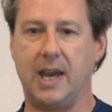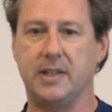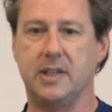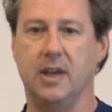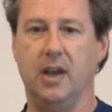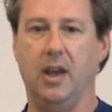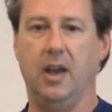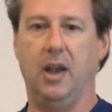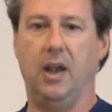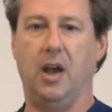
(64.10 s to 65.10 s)
kit
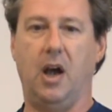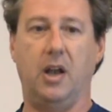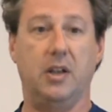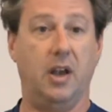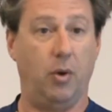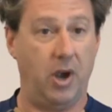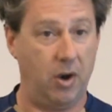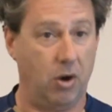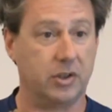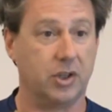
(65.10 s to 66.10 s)

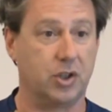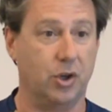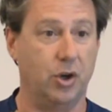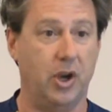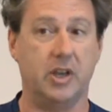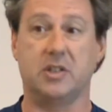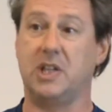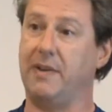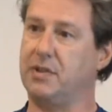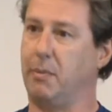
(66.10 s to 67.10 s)
in order to
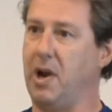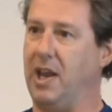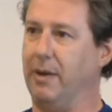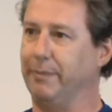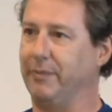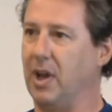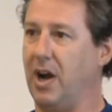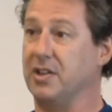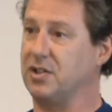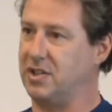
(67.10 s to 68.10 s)
save some money
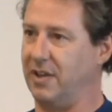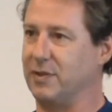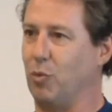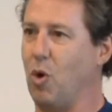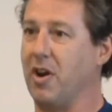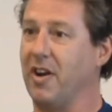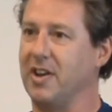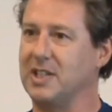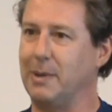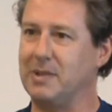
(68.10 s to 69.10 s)
and save some water
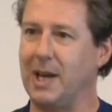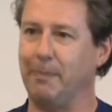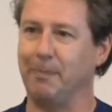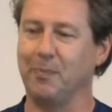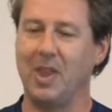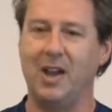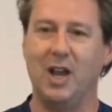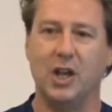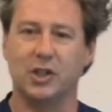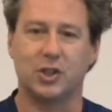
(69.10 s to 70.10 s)
at the same time.
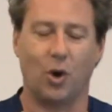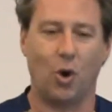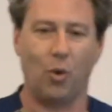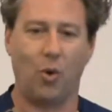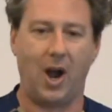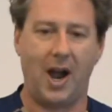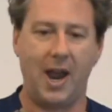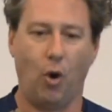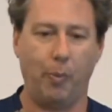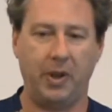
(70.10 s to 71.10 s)
So
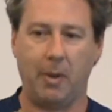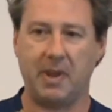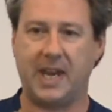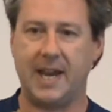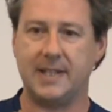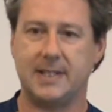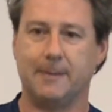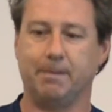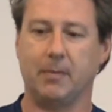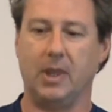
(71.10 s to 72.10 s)
I opened up the kit,
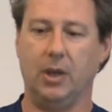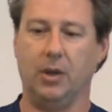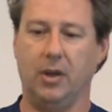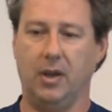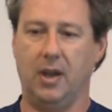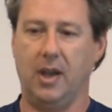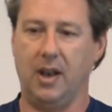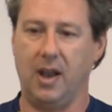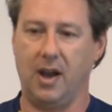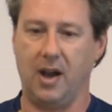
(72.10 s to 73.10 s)

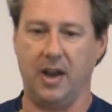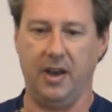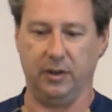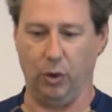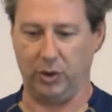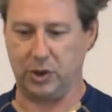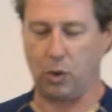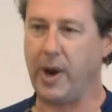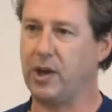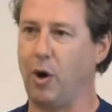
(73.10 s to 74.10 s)
and it looked
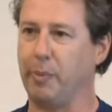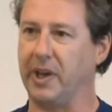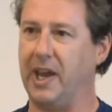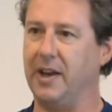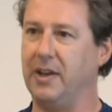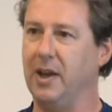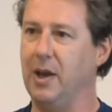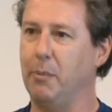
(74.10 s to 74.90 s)
quite complicated,